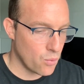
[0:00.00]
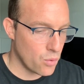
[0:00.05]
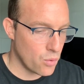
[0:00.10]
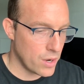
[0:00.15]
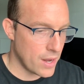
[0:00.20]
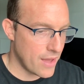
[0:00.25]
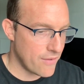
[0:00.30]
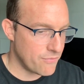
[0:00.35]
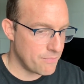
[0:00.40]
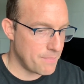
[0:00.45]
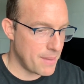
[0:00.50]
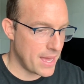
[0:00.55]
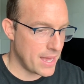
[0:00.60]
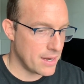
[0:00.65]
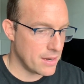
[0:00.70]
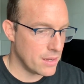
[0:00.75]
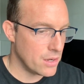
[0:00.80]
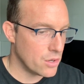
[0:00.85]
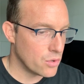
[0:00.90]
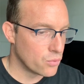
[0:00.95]
would have
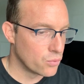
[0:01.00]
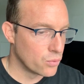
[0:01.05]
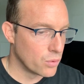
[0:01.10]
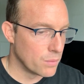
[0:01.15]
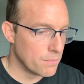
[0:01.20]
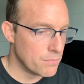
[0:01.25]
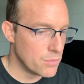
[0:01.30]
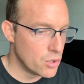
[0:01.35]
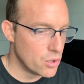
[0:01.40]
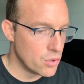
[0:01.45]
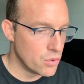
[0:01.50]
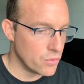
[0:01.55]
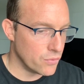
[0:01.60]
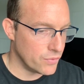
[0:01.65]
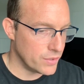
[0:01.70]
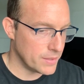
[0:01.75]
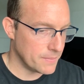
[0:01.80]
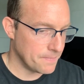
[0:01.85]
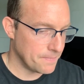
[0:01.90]
been removed.